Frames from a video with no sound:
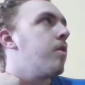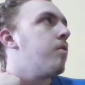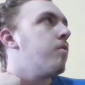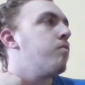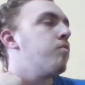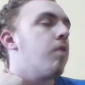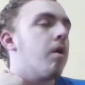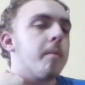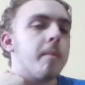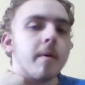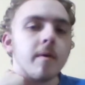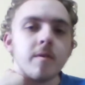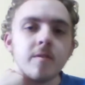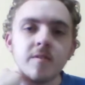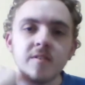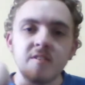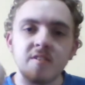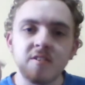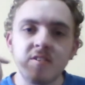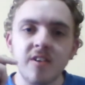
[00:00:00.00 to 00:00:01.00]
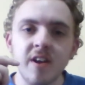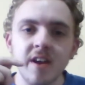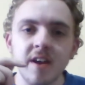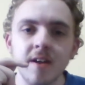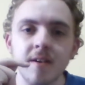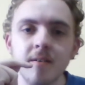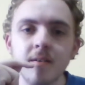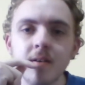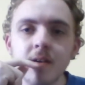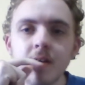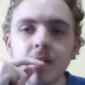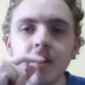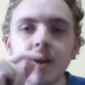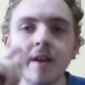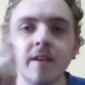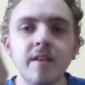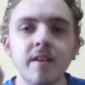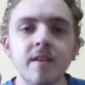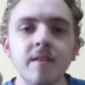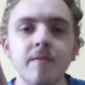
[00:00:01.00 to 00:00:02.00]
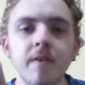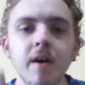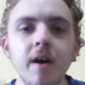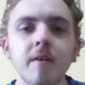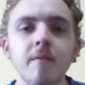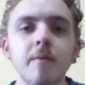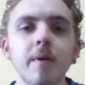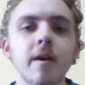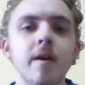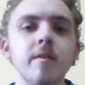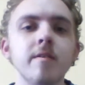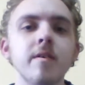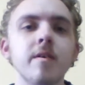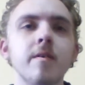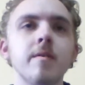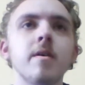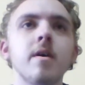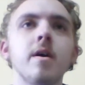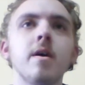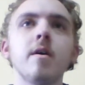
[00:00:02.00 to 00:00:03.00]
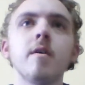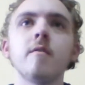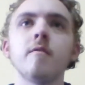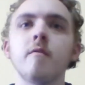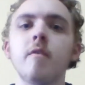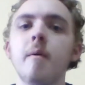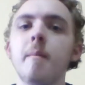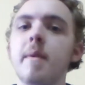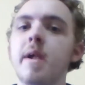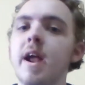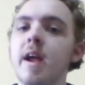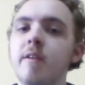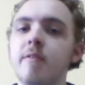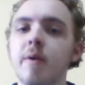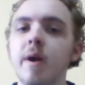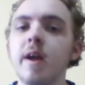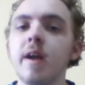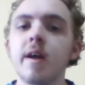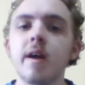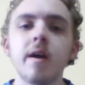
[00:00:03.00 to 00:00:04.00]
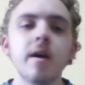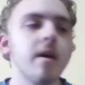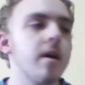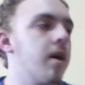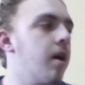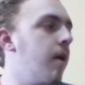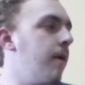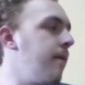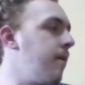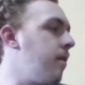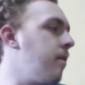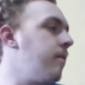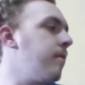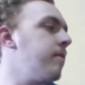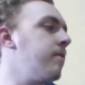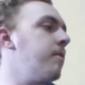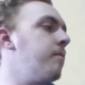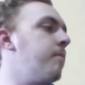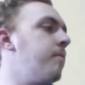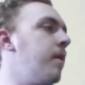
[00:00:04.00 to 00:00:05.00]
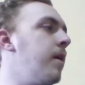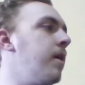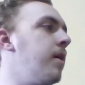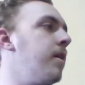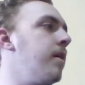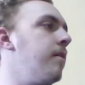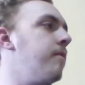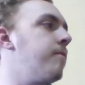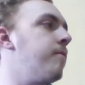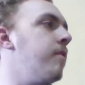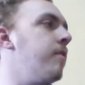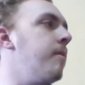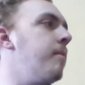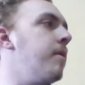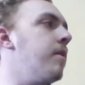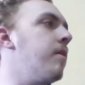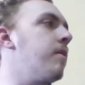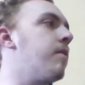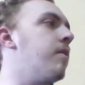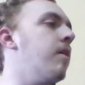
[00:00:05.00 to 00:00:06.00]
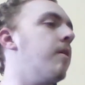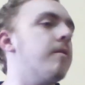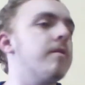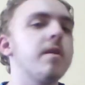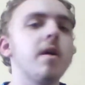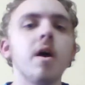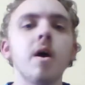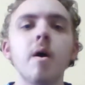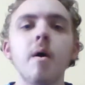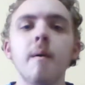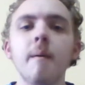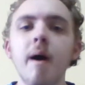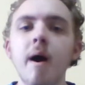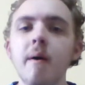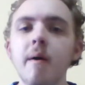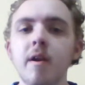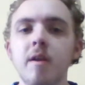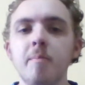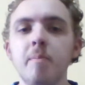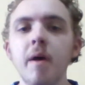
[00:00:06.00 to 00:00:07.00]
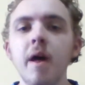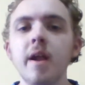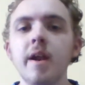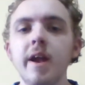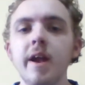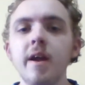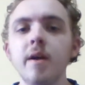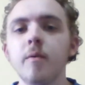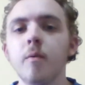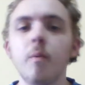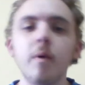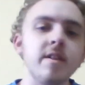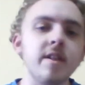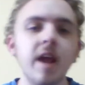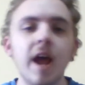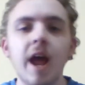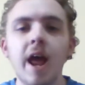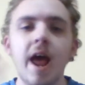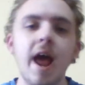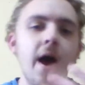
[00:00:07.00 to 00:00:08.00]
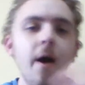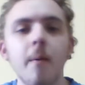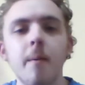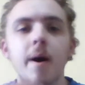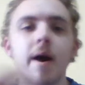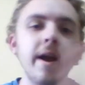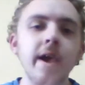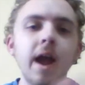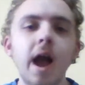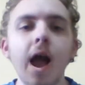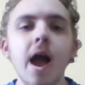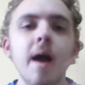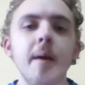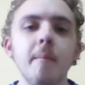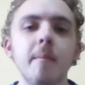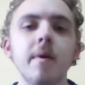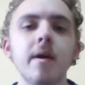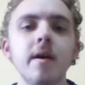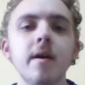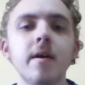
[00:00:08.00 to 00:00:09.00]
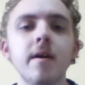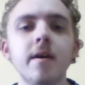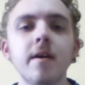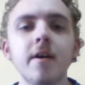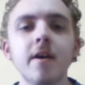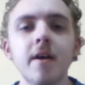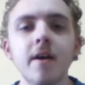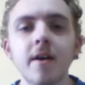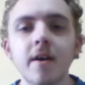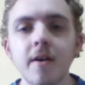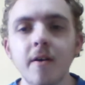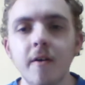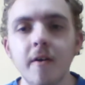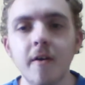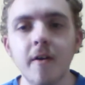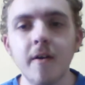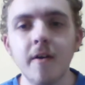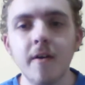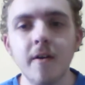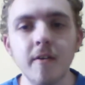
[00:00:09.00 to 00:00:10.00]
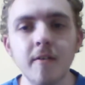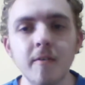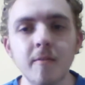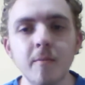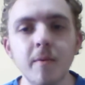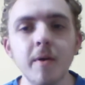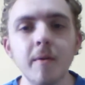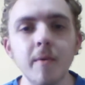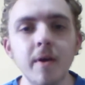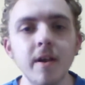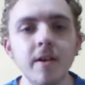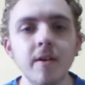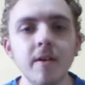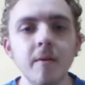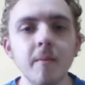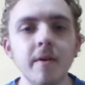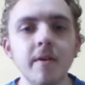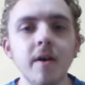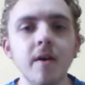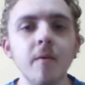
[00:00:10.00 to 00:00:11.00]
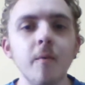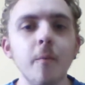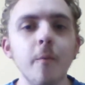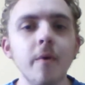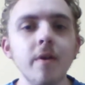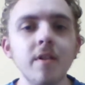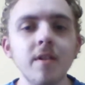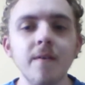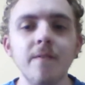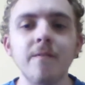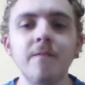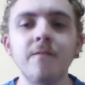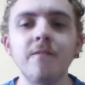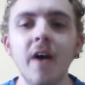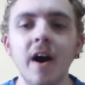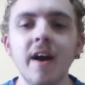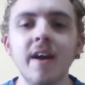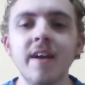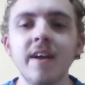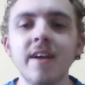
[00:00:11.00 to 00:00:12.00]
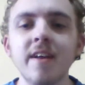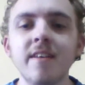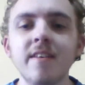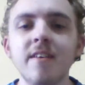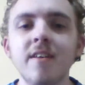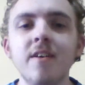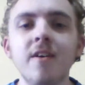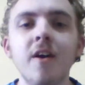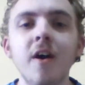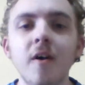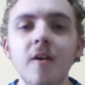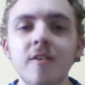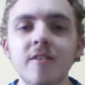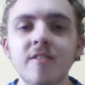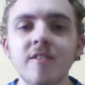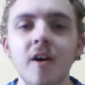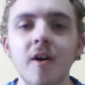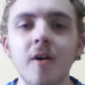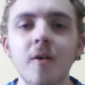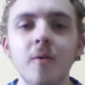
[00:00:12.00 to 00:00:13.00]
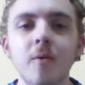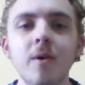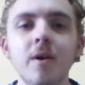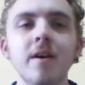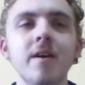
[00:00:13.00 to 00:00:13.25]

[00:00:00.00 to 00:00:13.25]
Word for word: Robot Chicken in season 5, where Gonzo goes, From an extract, uh, course expanding and filming our calls while explaining what the hell I am. Because we really do want to know what the fuck is Gonzo?